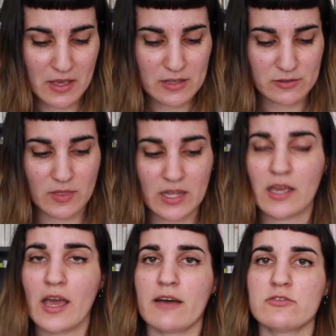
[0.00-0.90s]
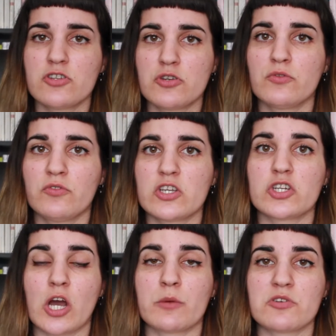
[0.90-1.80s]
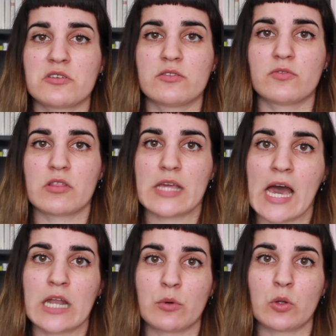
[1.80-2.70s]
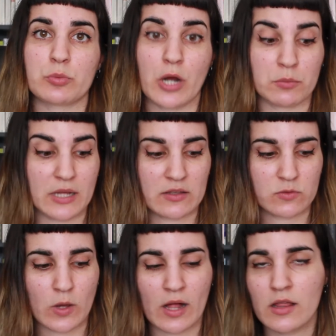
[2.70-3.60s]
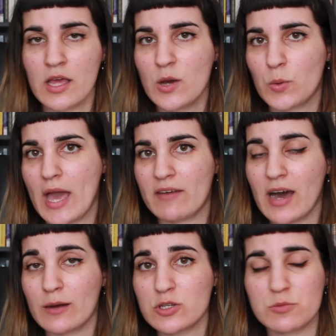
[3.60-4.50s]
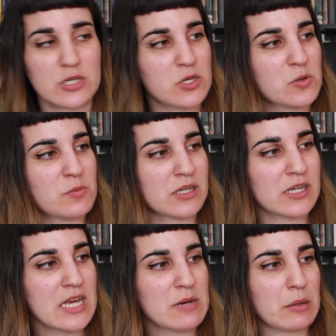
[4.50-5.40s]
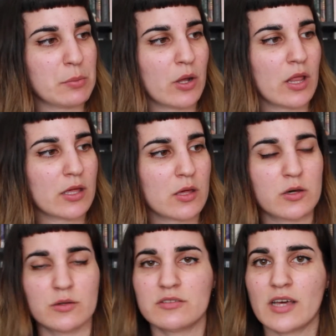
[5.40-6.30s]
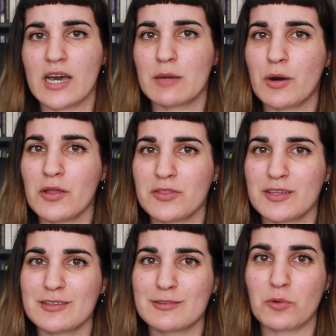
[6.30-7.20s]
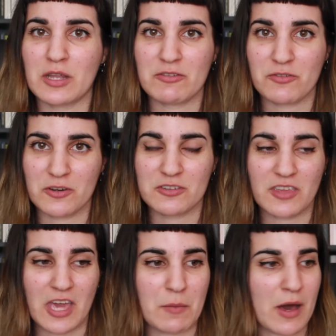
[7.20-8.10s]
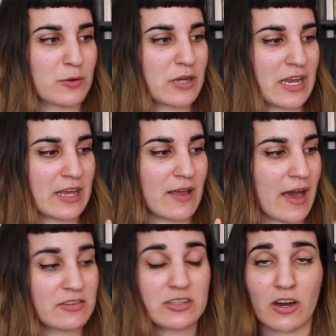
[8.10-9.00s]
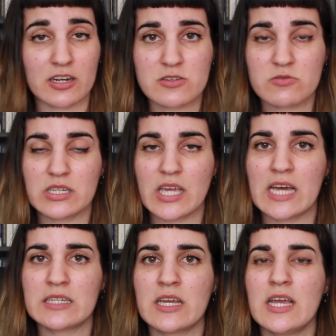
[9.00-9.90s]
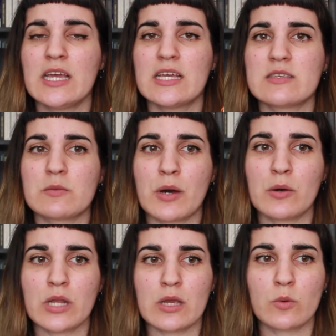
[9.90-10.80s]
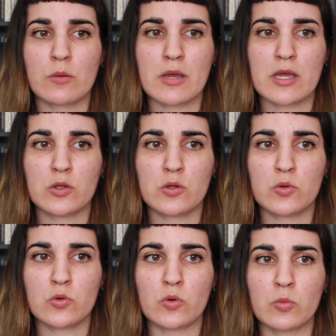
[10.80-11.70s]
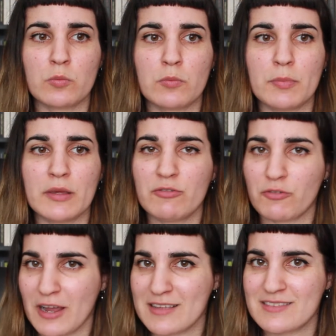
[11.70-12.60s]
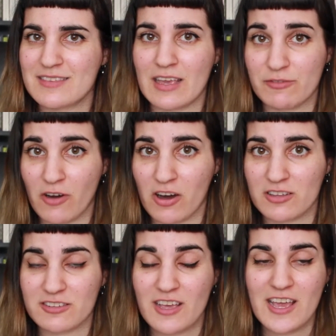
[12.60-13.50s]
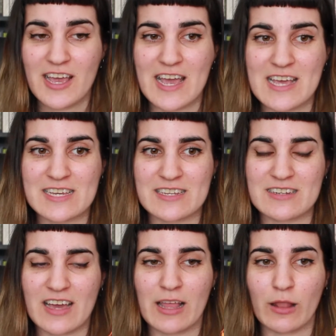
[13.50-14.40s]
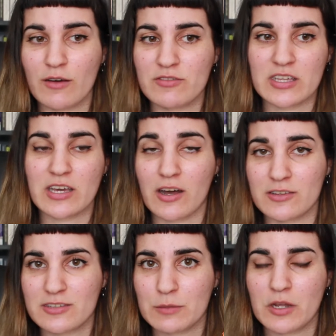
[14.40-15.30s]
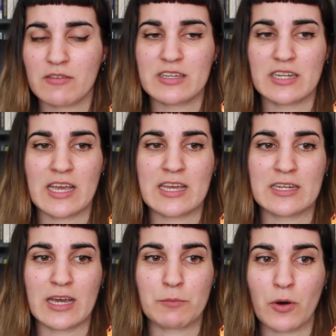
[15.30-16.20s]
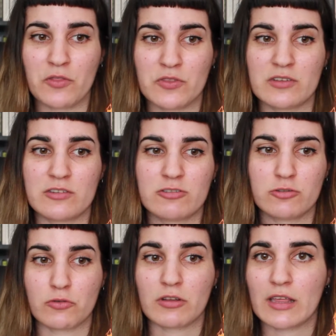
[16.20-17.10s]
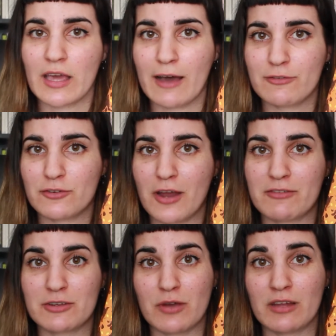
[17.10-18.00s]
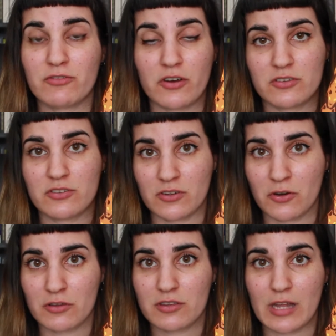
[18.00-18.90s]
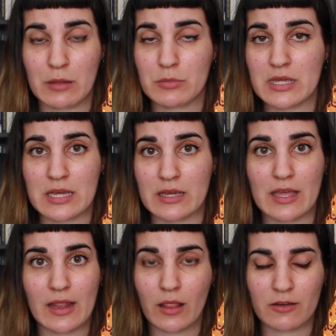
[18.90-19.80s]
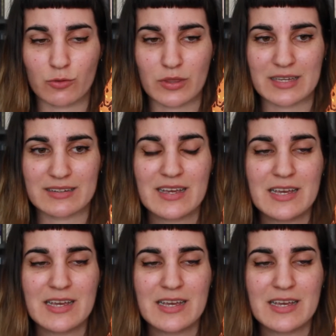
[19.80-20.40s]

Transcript: So then I have 2 fiction options for the animal prompt as well. We have How to Be Human by Paula Cocozza. I bought this when it first came out and I haven't gotten to it yet. It's about a woman who befriends a fox, and I love the concept of it, and I bought this shortly after having read Foxes Unearthed and being in love with it.